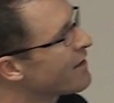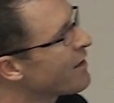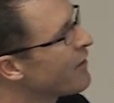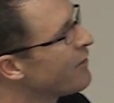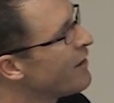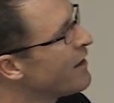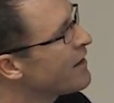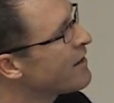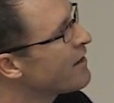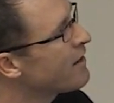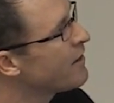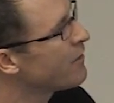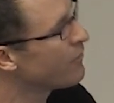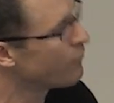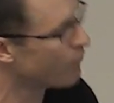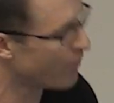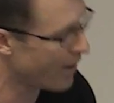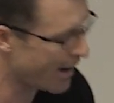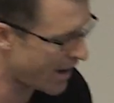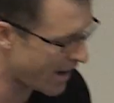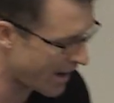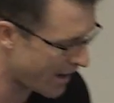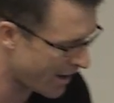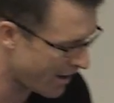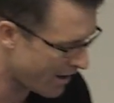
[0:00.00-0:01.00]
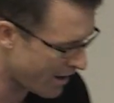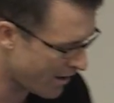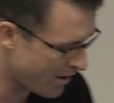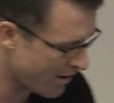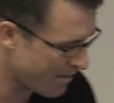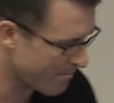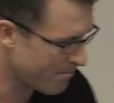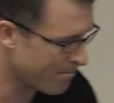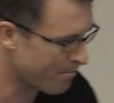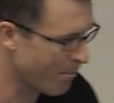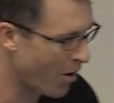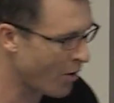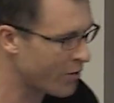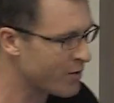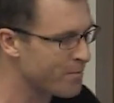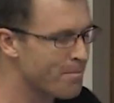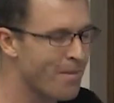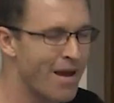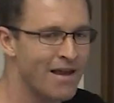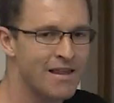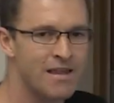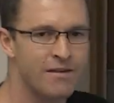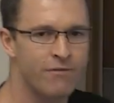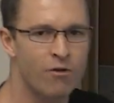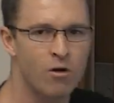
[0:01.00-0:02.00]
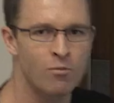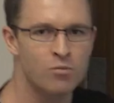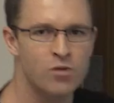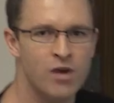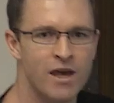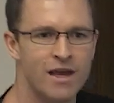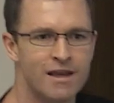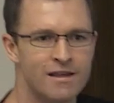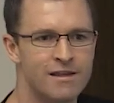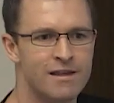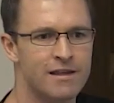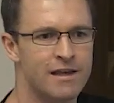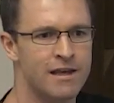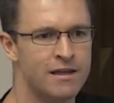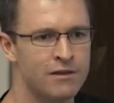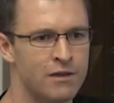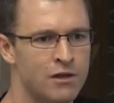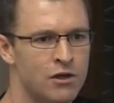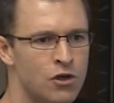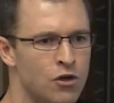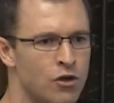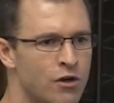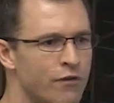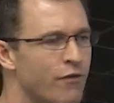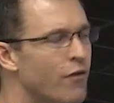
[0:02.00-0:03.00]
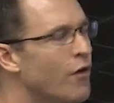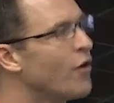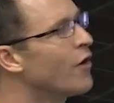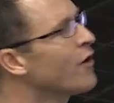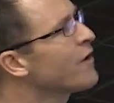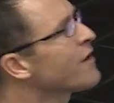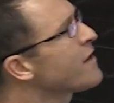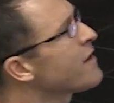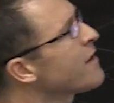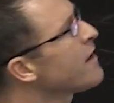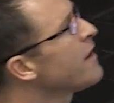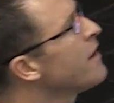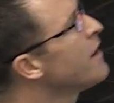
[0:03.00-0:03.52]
So these are the rare, most massive objects in the universe.